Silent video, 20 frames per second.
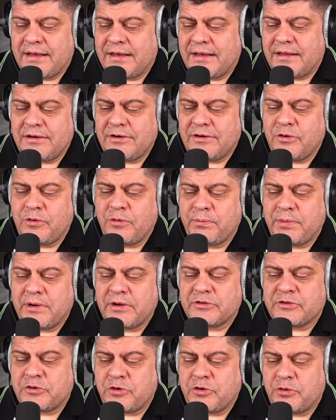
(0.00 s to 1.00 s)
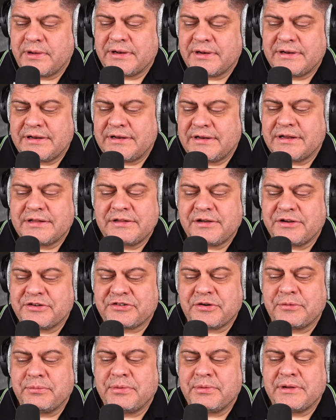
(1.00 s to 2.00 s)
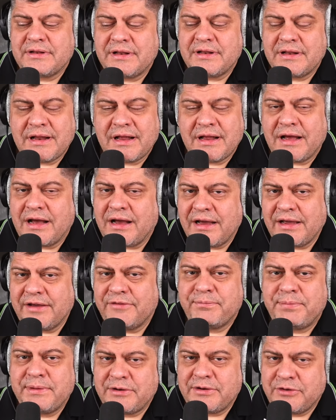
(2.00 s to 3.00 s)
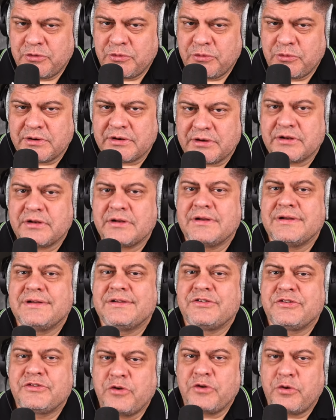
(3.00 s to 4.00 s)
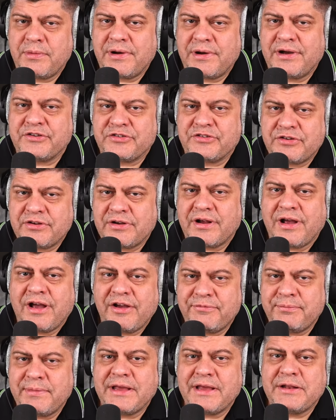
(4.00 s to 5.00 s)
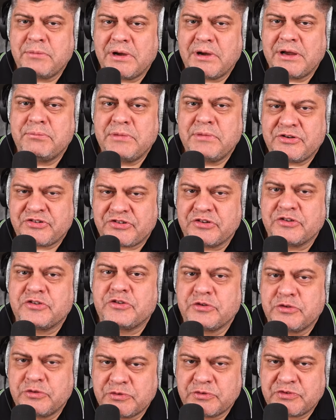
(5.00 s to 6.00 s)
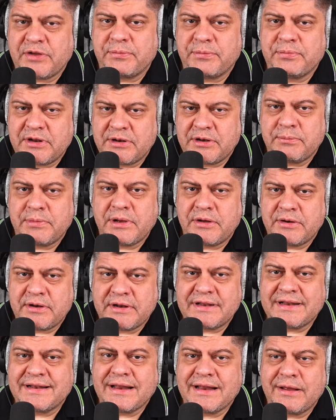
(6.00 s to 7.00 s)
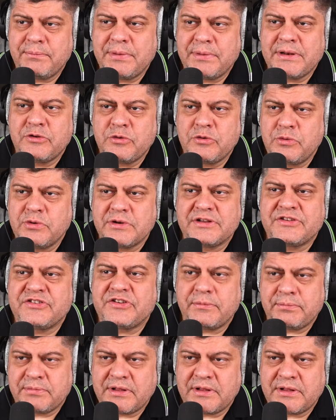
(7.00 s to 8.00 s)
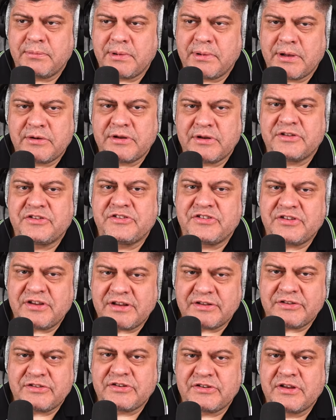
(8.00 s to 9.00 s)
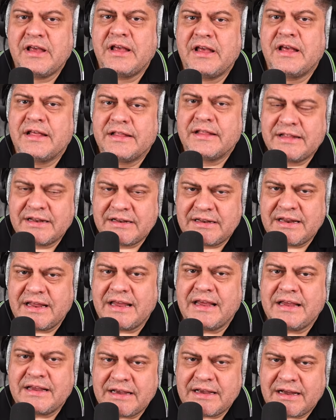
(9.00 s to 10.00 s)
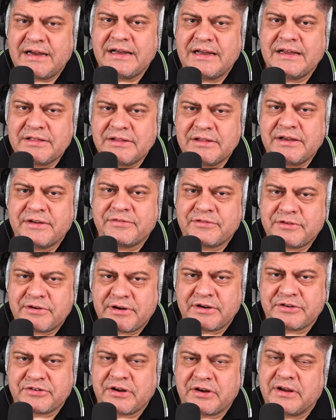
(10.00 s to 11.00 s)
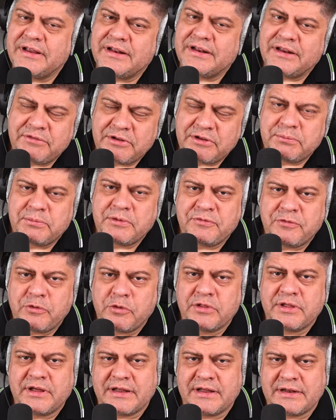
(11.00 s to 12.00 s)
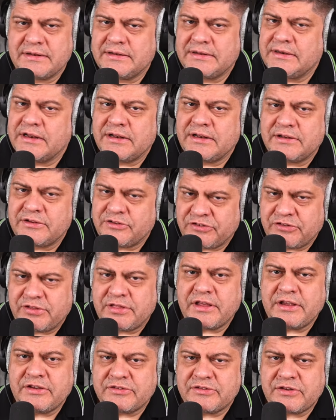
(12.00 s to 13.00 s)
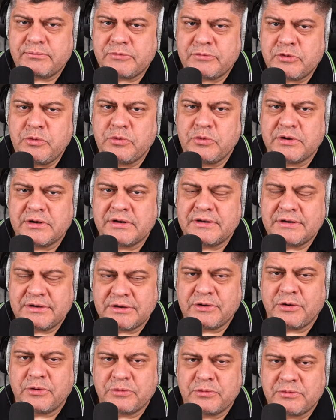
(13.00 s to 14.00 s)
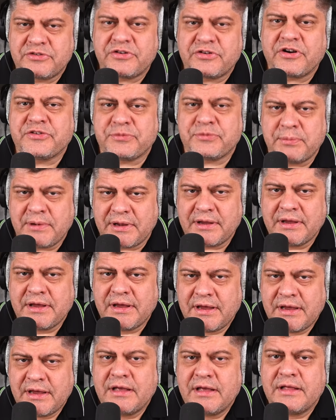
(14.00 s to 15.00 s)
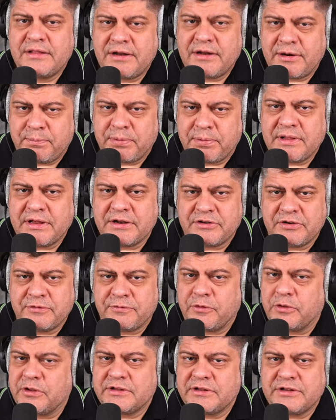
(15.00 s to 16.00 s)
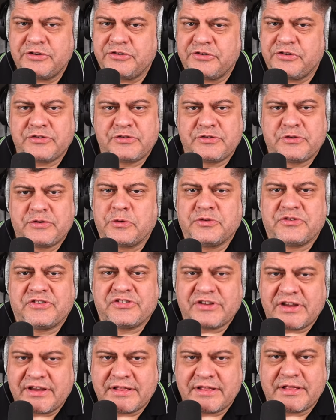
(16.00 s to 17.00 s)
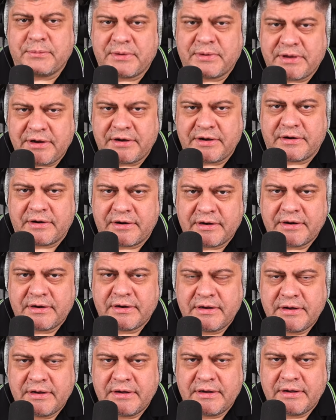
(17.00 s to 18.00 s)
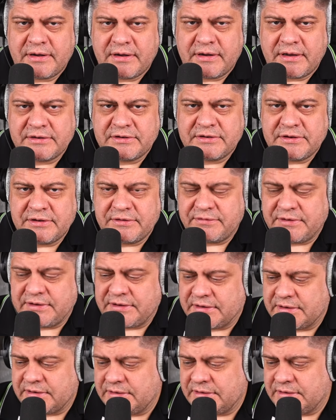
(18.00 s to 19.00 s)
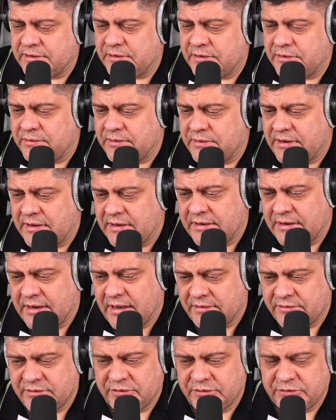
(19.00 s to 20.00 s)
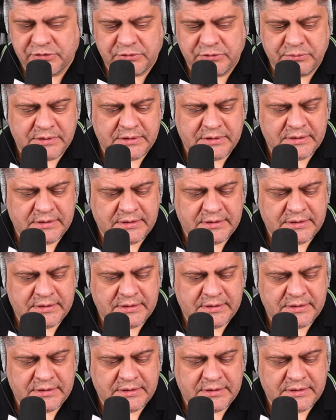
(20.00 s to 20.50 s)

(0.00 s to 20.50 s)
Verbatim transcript: I don't know about Roman and Natasha, but I have been doing so much. I've made my mission to do something about it, and I've been doing something about it since the day I left Russia, and even before that. And things I'm doing, you know, trust me, they're plentiful, and I just don't say them here on TV, you know, on, on YouTube.